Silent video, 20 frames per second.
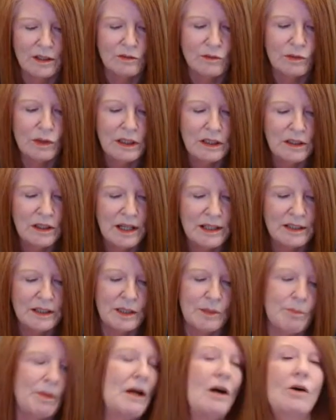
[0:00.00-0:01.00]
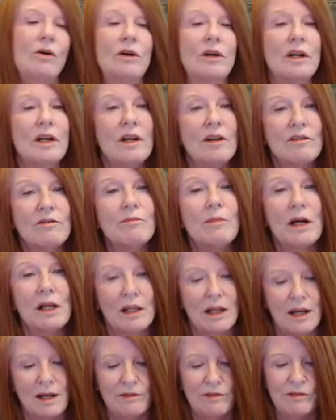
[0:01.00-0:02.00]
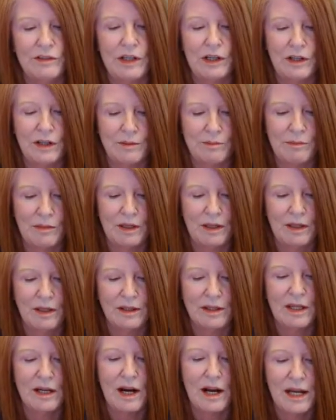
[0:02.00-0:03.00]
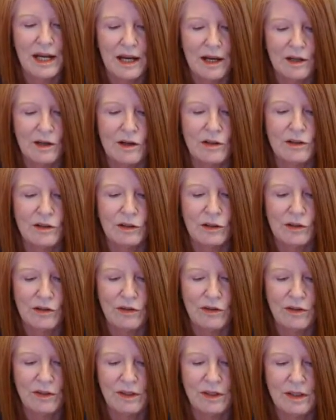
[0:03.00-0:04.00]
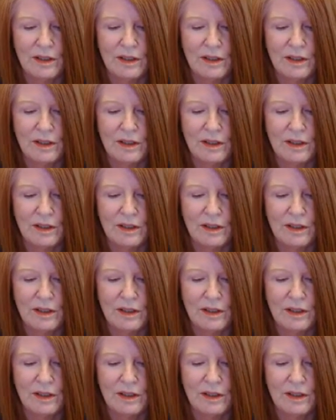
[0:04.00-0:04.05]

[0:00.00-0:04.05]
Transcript: and realize the power of my lifetime that I had on Earth.